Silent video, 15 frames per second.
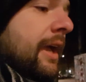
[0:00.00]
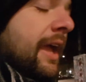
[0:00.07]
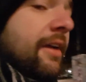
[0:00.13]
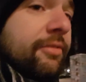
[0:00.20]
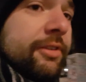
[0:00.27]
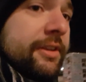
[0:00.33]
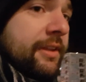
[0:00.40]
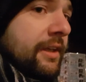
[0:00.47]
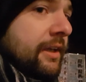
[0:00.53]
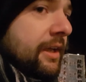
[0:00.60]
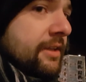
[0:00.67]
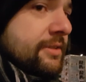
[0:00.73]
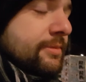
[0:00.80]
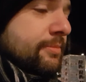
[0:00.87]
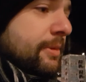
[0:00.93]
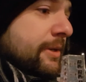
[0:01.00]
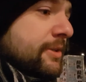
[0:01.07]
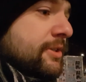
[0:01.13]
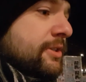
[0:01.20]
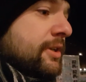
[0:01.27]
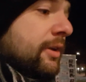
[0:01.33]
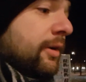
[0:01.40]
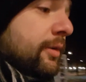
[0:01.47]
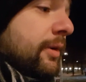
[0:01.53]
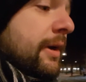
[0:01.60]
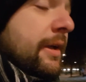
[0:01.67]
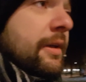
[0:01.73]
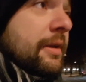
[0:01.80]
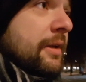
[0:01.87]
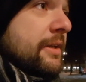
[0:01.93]
Everything gets much
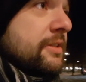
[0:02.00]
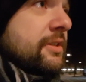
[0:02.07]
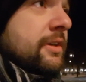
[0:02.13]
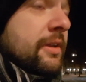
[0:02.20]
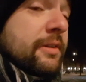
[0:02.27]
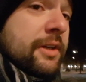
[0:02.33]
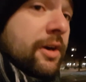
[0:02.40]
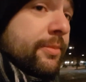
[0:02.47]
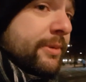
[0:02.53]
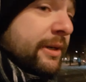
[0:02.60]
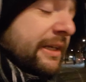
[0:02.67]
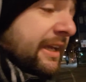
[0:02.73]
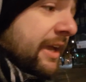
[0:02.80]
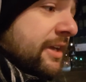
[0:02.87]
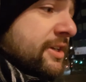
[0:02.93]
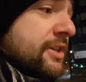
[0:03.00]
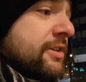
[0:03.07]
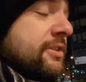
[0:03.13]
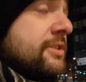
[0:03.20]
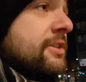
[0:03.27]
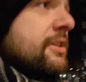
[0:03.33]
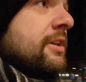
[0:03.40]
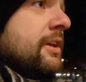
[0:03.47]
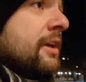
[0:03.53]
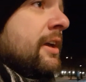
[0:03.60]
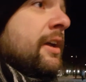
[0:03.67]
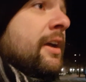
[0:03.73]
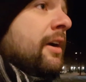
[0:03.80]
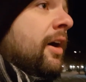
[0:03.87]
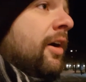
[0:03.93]
slower, gets communications,
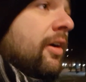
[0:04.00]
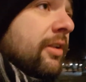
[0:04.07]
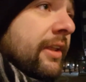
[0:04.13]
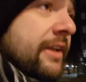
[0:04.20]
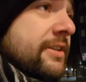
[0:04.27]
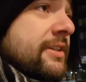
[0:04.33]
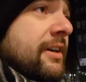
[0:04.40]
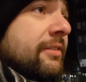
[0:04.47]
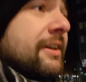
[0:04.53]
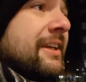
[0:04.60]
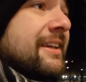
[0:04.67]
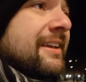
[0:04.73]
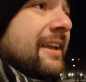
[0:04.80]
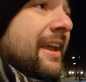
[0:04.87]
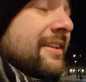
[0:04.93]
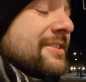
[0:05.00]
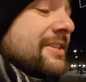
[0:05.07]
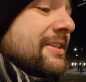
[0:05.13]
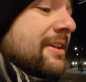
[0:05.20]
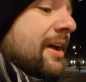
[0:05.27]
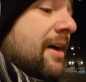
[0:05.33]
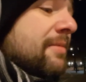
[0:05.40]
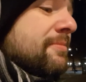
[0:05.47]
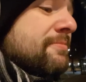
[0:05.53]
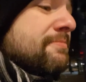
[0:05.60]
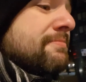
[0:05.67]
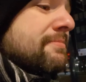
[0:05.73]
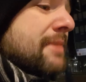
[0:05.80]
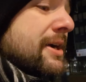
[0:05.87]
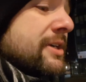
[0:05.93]
all that stuff gets
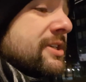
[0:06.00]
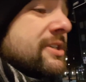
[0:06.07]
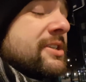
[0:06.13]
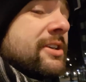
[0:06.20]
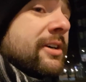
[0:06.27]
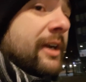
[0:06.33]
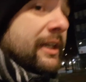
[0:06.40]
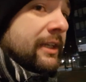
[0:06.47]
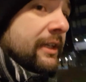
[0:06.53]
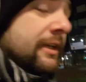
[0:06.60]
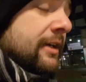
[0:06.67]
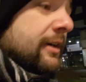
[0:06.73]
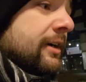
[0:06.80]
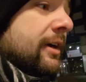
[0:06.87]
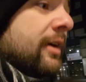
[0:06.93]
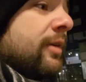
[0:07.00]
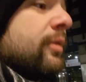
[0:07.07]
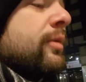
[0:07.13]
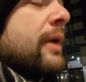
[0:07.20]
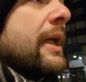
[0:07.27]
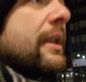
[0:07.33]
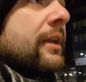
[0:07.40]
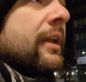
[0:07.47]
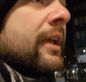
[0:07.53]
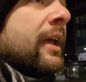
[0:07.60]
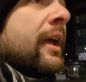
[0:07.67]
much trickier when